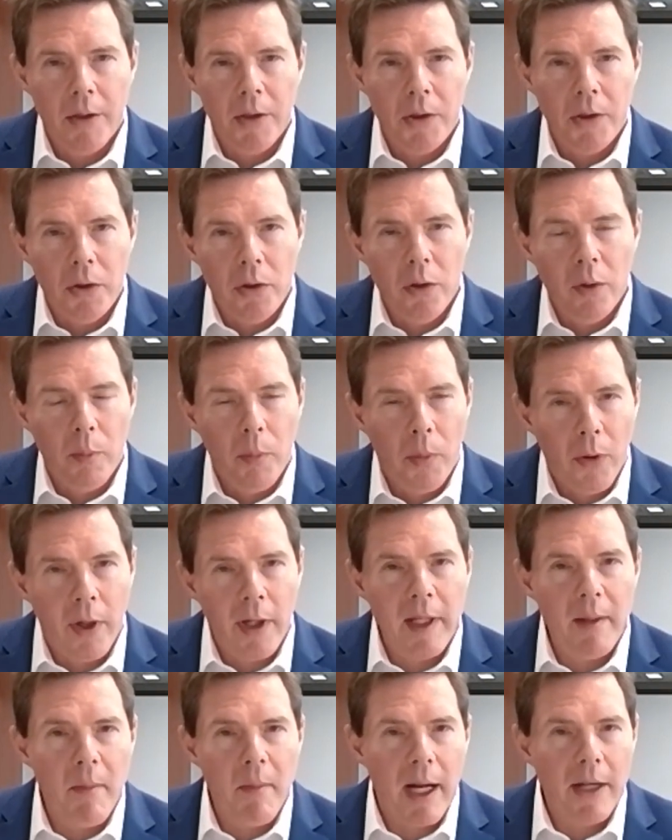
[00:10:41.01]
you
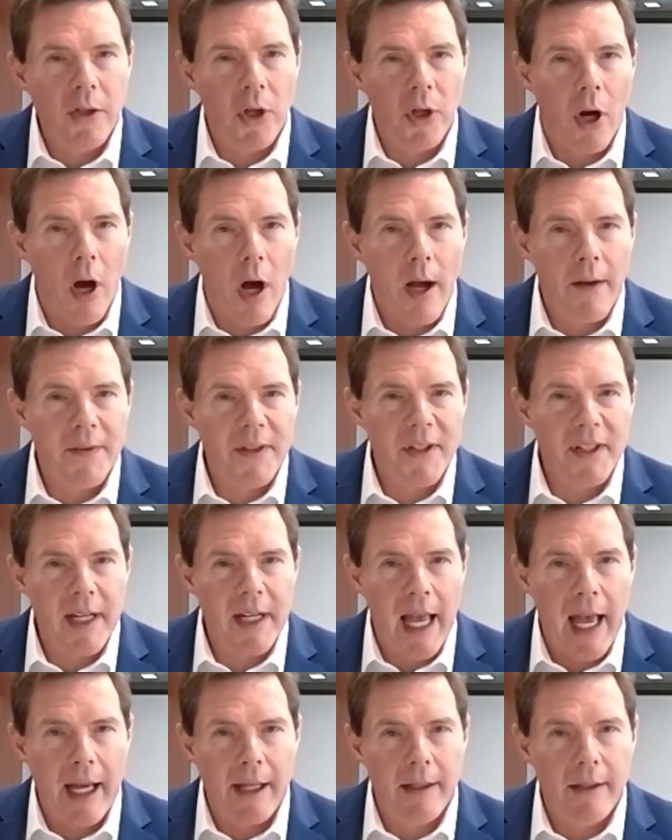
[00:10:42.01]
pretty much
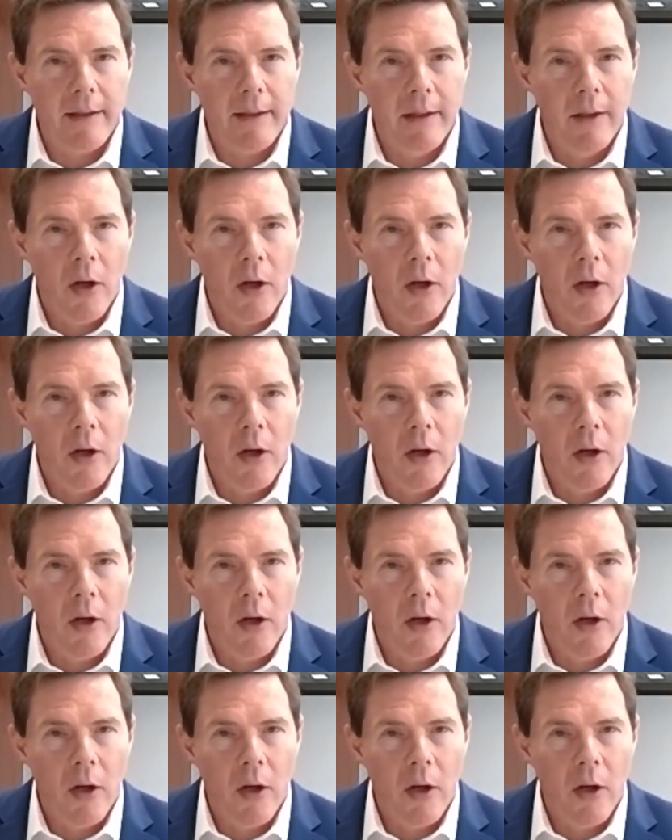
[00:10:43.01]
offset